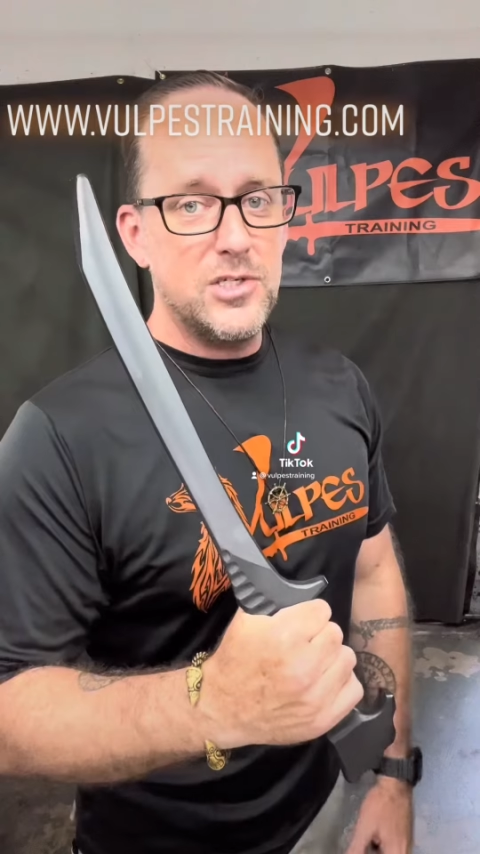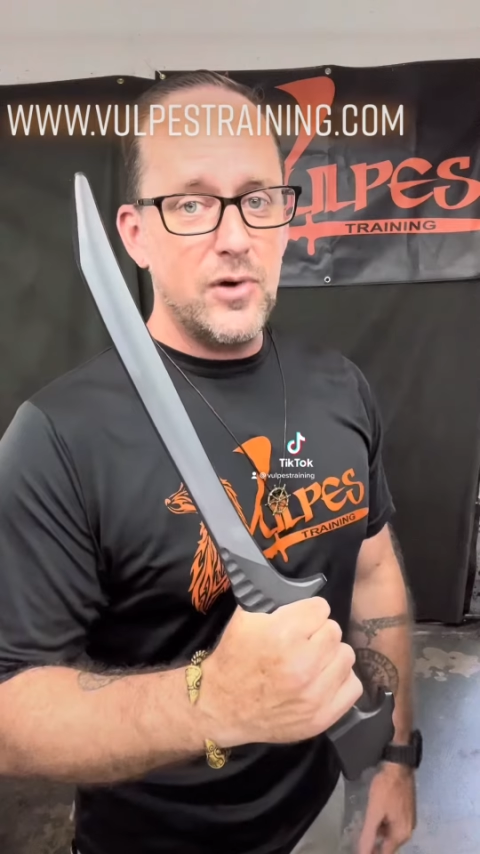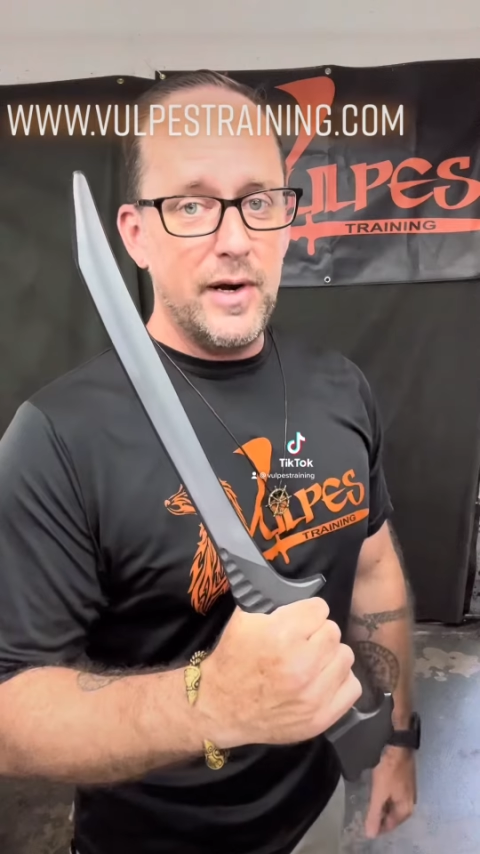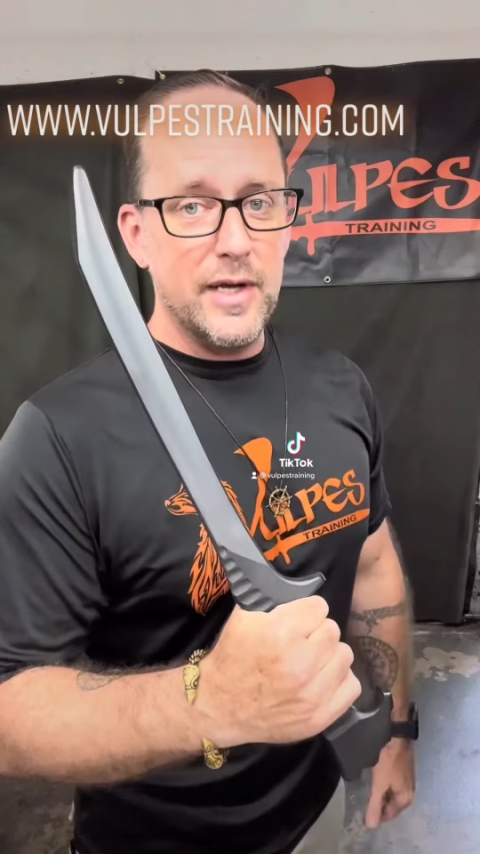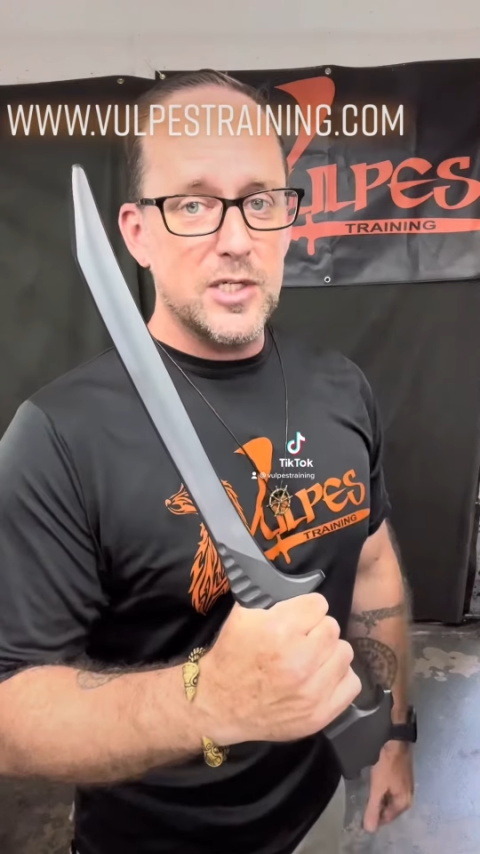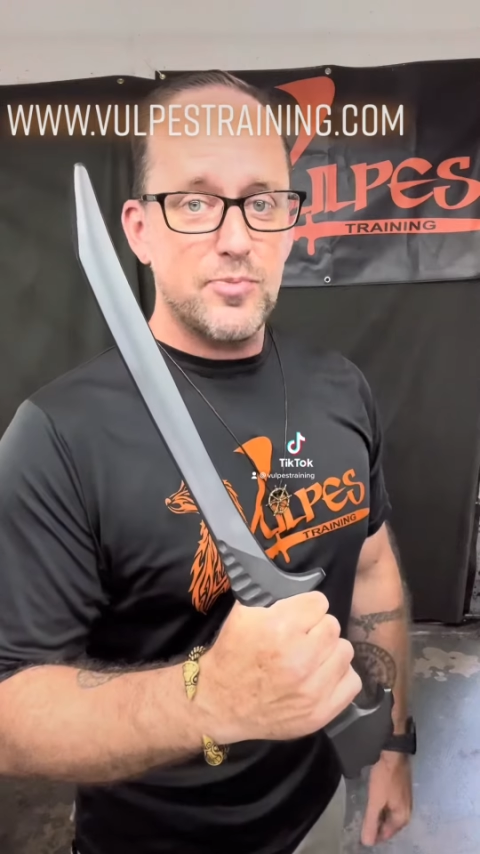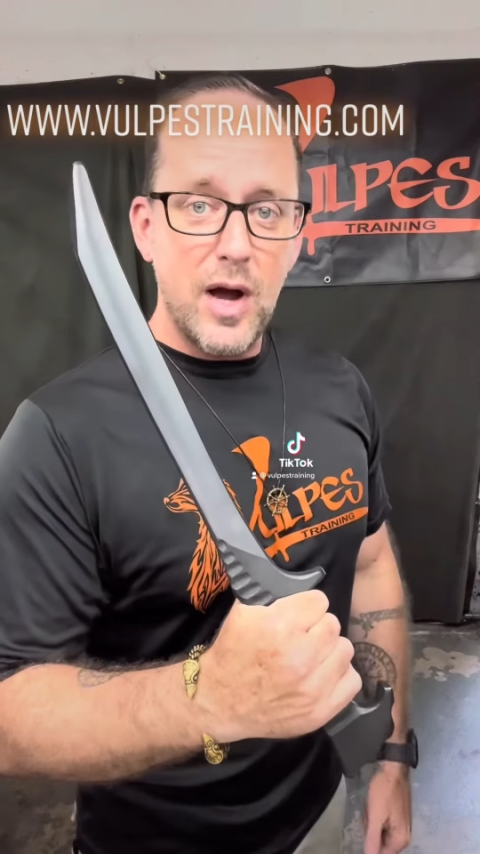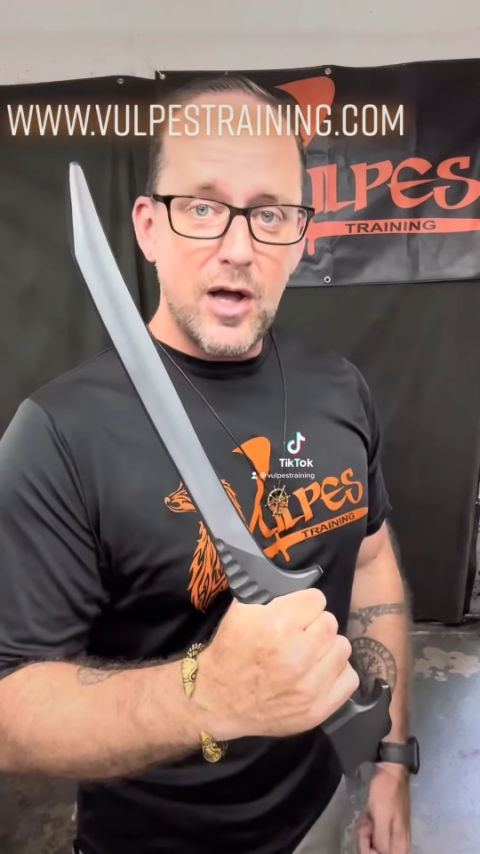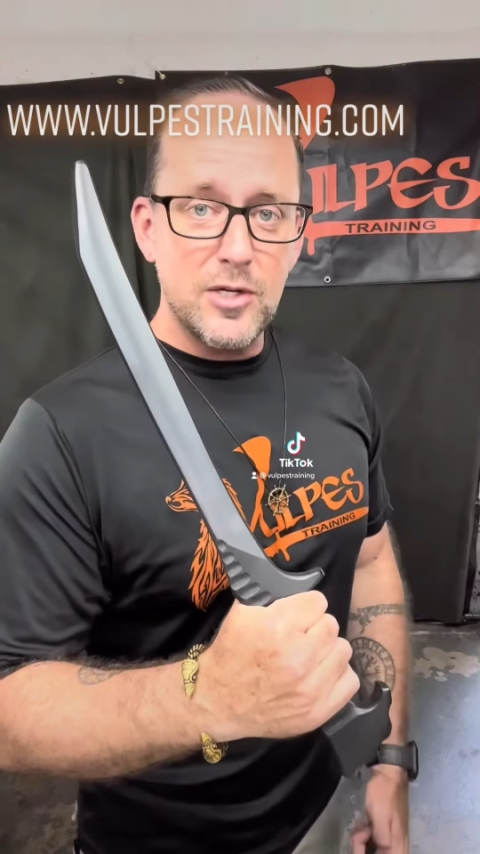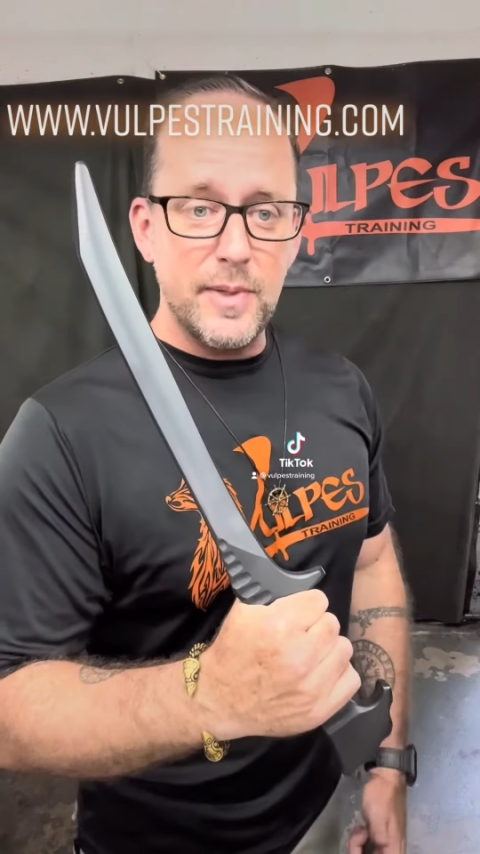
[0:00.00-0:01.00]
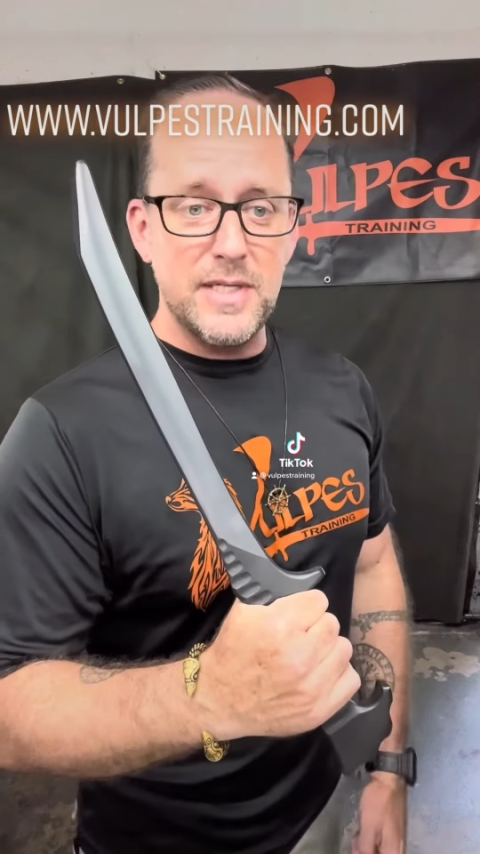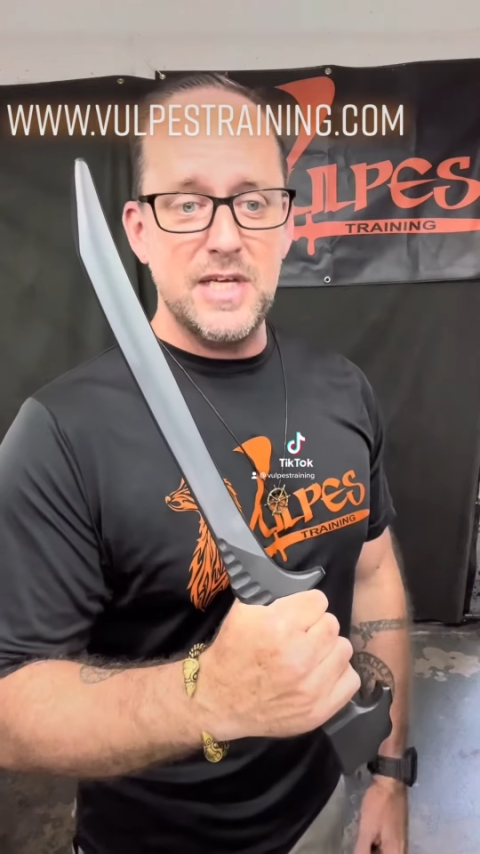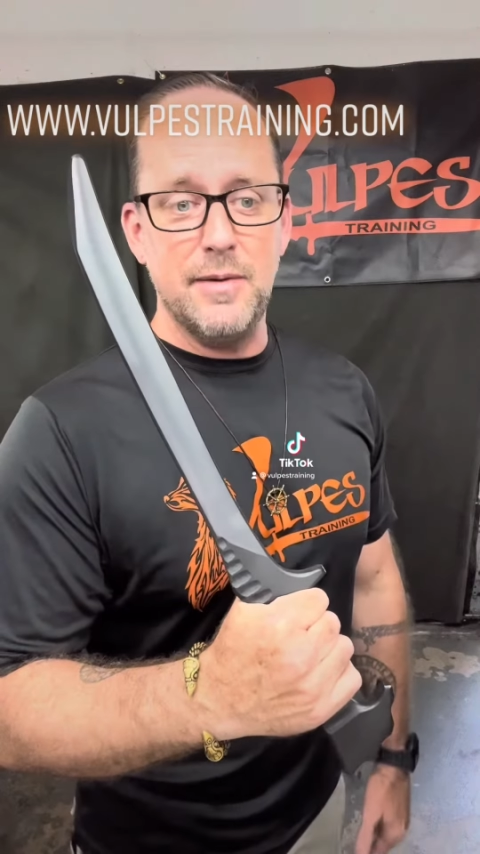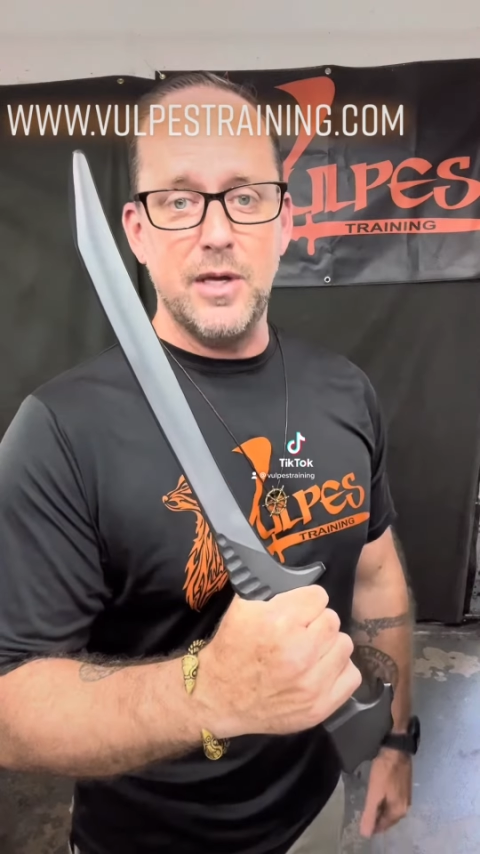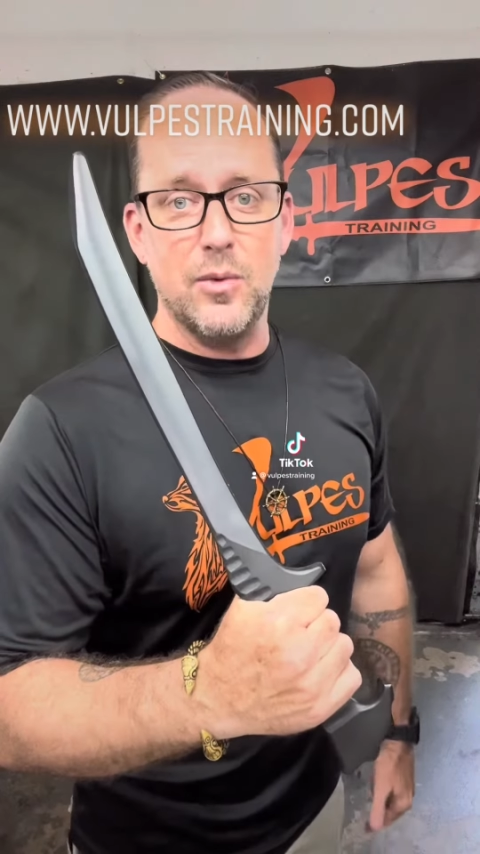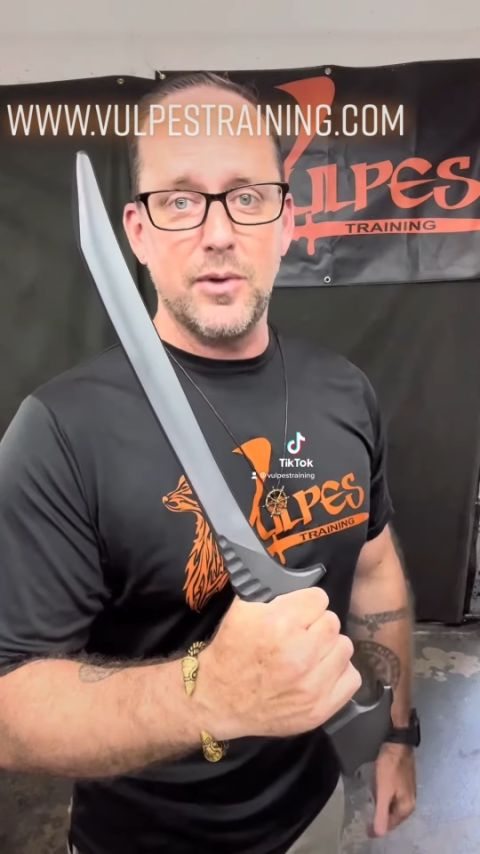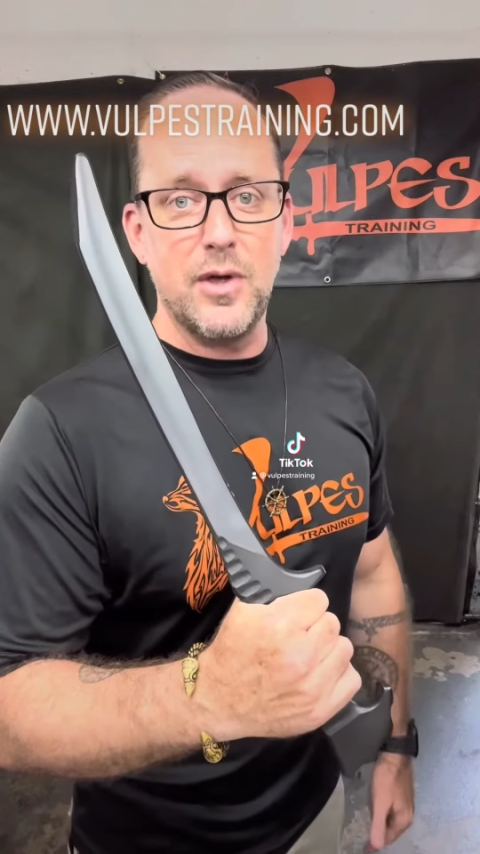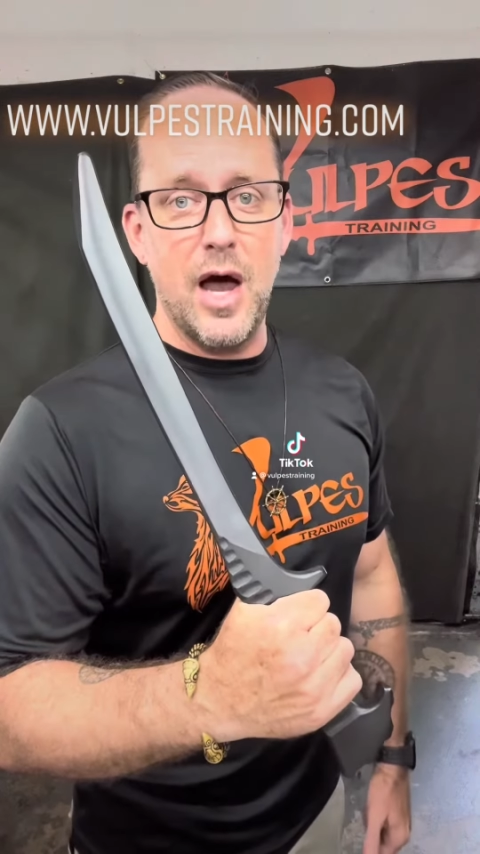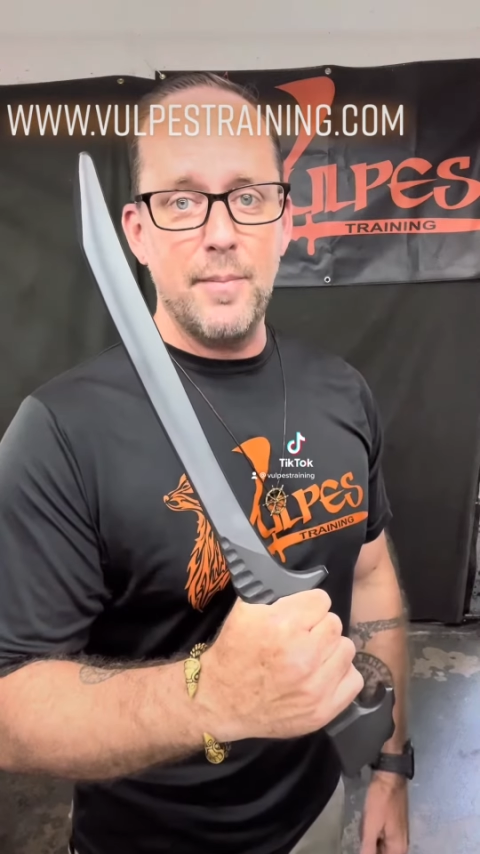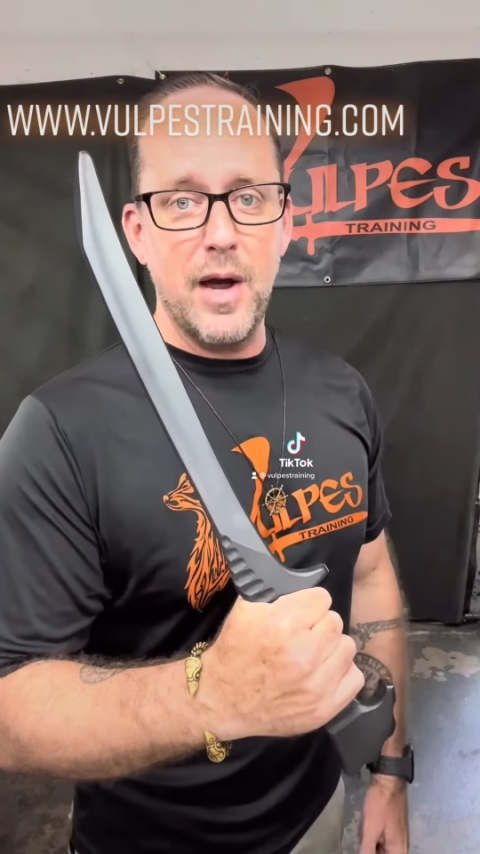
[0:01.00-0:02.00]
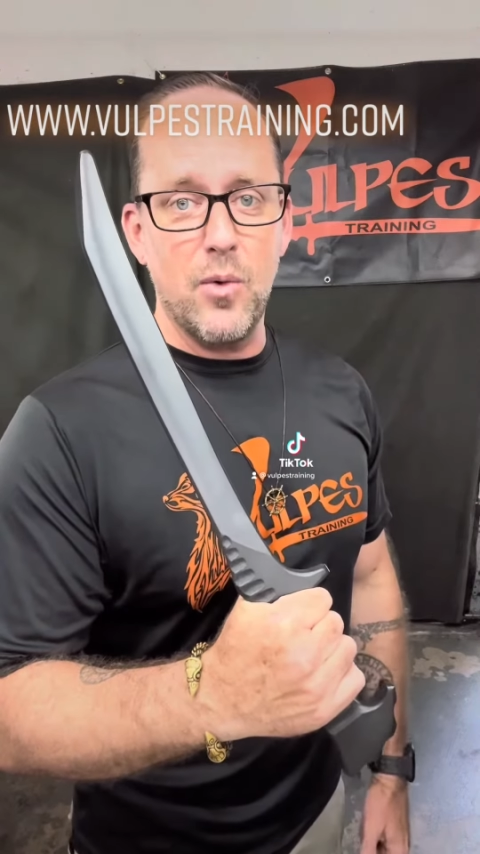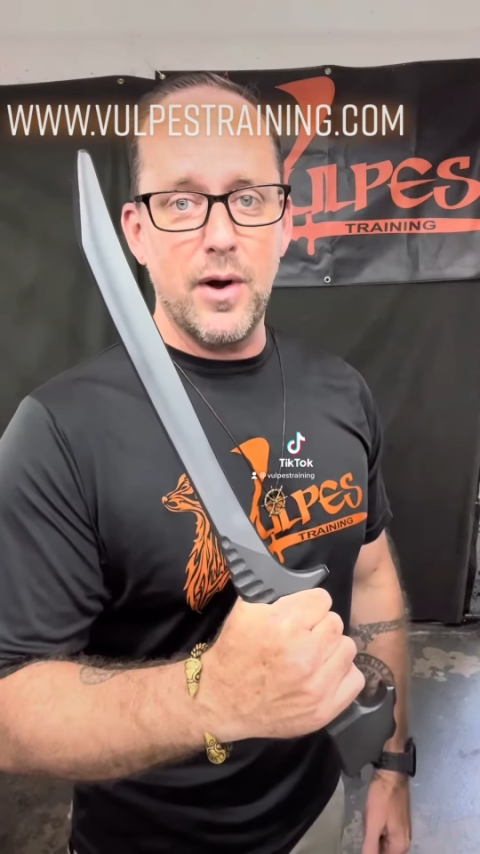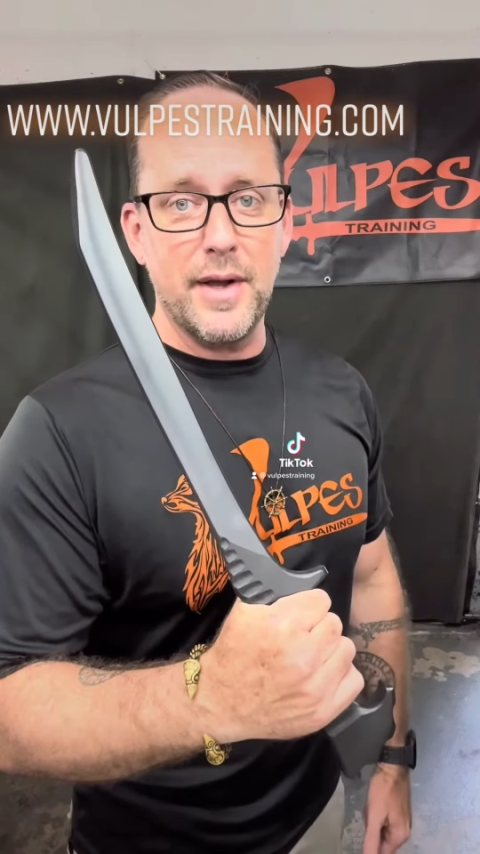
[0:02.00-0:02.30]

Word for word: Training is proud to be teaming with Combat War